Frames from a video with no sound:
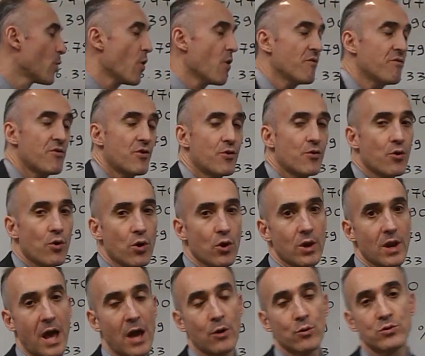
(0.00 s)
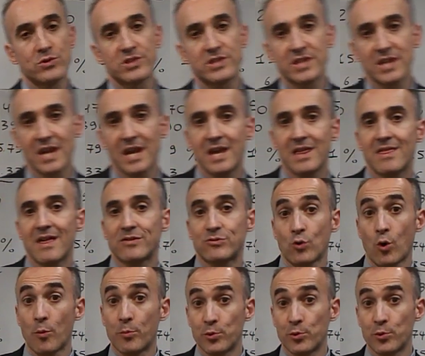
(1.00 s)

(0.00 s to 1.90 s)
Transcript: Overall, I would say that